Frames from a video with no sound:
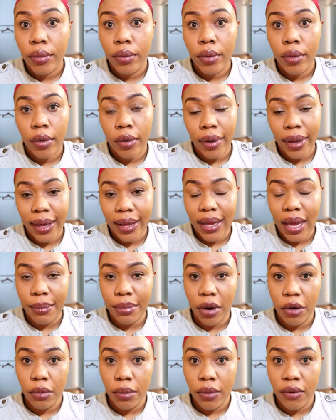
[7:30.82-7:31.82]
Okay, I'm
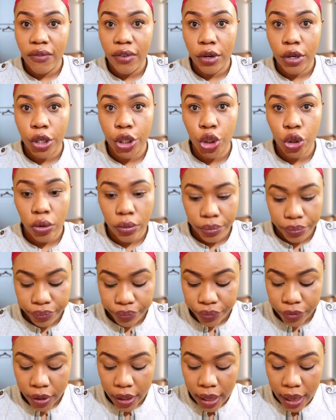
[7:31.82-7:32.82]
done with foundation.
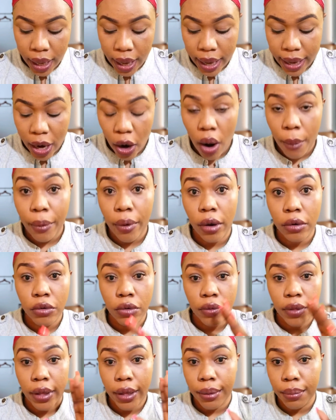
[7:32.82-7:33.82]
Now I'm going to
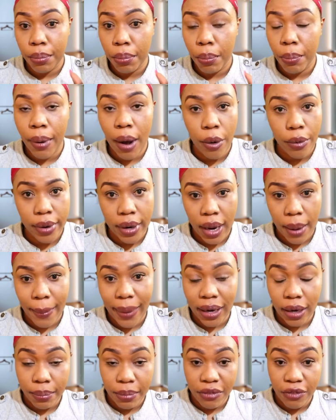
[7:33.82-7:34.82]
the powder.
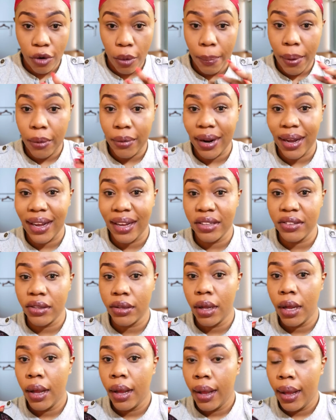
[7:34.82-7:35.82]
But before powder, guys,
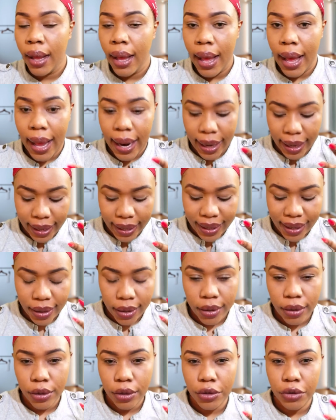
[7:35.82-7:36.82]
I like
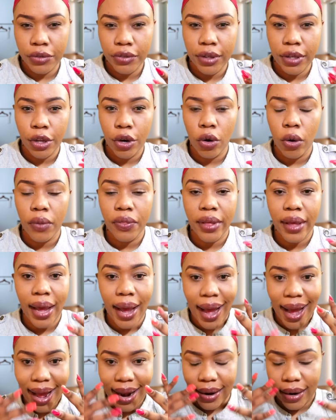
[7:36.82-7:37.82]
using, on the
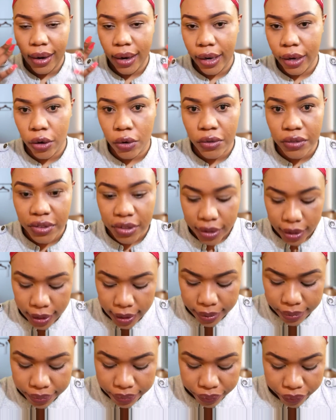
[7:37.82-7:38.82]
underline concealer.
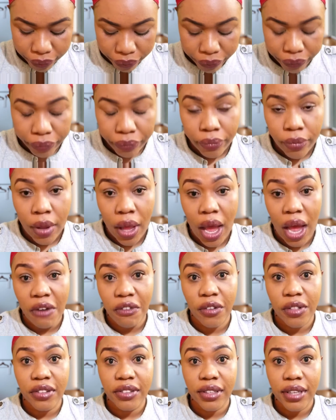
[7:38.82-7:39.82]
And for
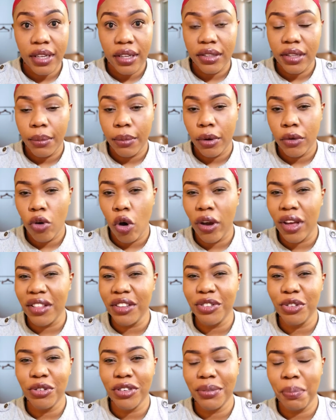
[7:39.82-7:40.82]
this case, I'm going, okay, this is
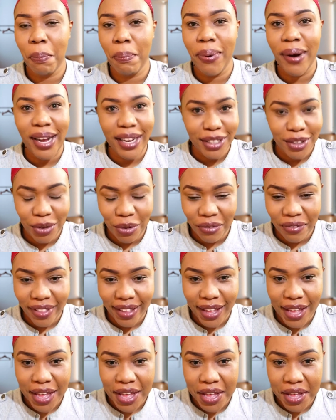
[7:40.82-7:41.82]
not part of
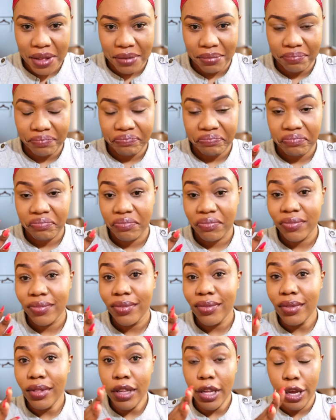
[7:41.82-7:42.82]
the,
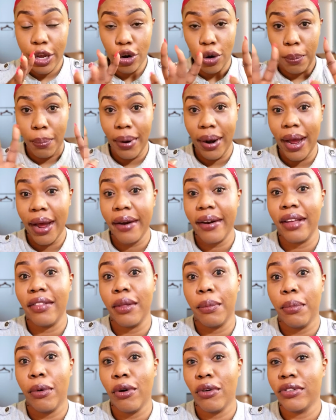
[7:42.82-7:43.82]
blurring the
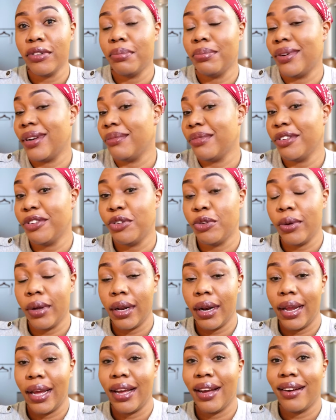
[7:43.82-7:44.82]
pores, but I'm just doing
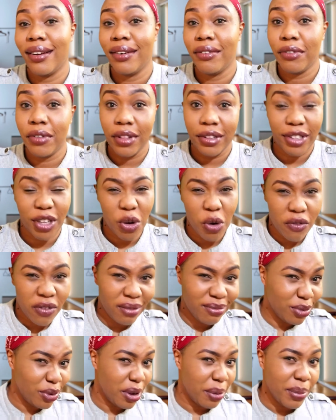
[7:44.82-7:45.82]
for the sake of, I'm
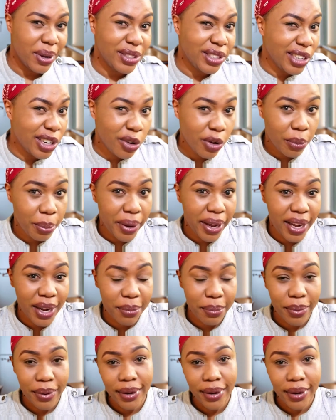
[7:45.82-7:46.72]
doing my general makeup.